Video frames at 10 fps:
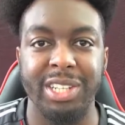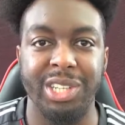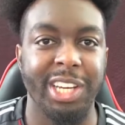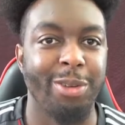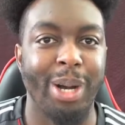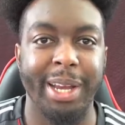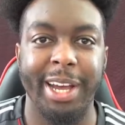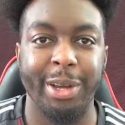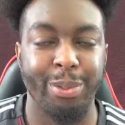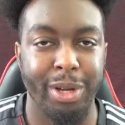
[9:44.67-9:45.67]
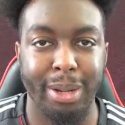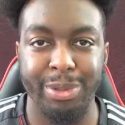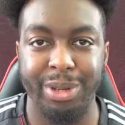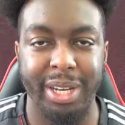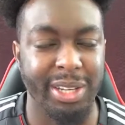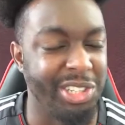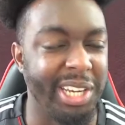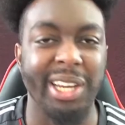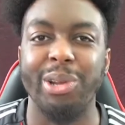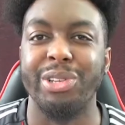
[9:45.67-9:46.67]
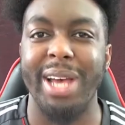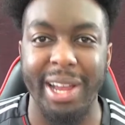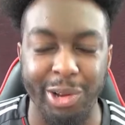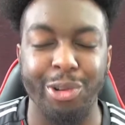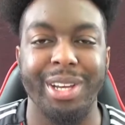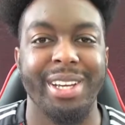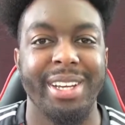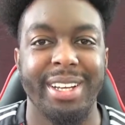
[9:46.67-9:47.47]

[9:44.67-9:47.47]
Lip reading: Gini Wijnaldum comes on and Gini looks angry.